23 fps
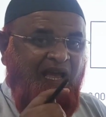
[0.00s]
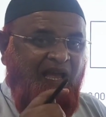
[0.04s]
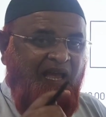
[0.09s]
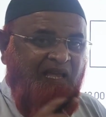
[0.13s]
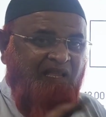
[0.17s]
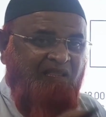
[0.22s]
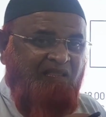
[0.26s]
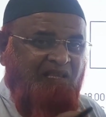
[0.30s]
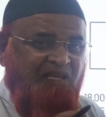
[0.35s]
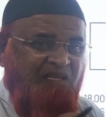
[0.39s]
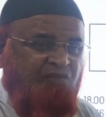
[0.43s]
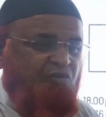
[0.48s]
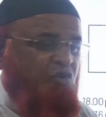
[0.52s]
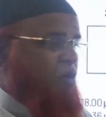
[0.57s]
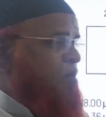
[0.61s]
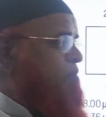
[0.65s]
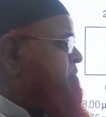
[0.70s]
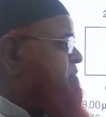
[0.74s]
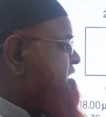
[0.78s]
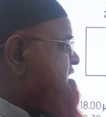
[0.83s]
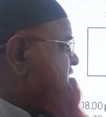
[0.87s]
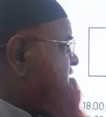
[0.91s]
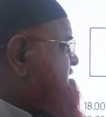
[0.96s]
In this
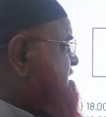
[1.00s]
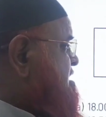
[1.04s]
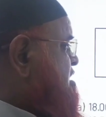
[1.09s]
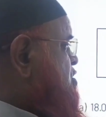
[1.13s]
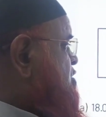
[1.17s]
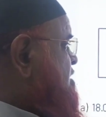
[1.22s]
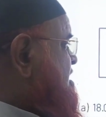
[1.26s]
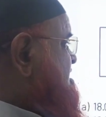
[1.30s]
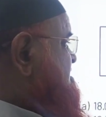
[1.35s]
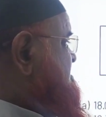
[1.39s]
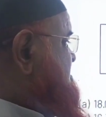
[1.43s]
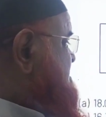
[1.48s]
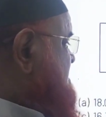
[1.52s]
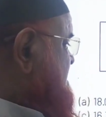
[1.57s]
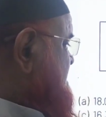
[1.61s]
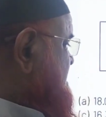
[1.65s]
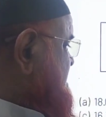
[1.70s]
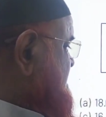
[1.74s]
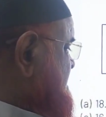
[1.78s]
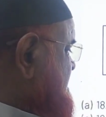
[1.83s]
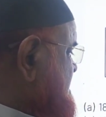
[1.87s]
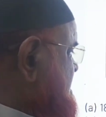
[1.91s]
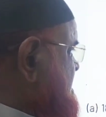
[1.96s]
complex circuit, you can
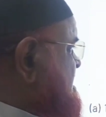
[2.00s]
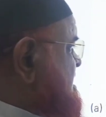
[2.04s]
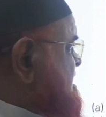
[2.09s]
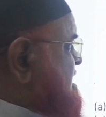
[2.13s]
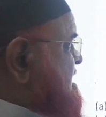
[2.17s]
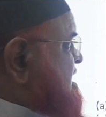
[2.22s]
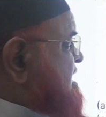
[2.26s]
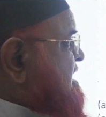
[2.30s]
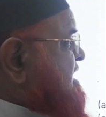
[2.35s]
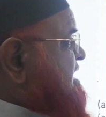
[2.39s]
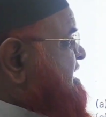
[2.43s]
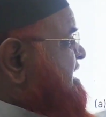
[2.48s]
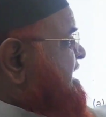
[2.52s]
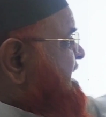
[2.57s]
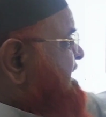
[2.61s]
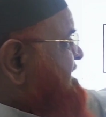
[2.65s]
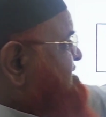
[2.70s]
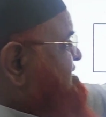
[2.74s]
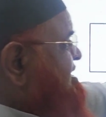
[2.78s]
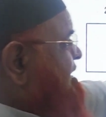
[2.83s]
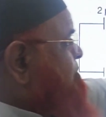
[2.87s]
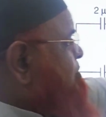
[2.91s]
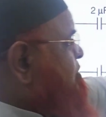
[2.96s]
see he
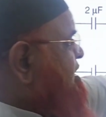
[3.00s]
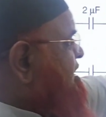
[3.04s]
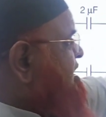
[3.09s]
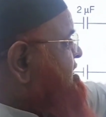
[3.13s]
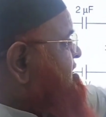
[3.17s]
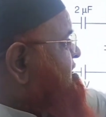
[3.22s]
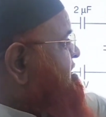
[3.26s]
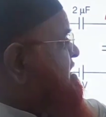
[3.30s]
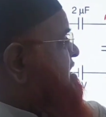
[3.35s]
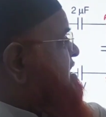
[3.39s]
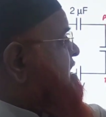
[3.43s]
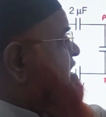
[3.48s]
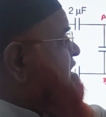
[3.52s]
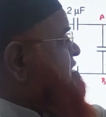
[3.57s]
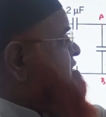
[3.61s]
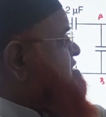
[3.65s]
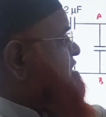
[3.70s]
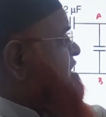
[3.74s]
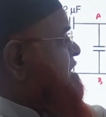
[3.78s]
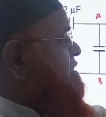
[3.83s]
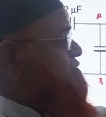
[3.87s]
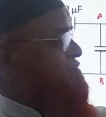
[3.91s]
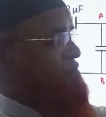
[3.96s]
has applied the
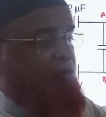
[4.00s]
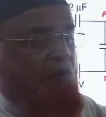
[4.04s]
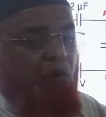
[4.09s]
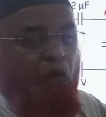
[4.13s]
Kirchhoff's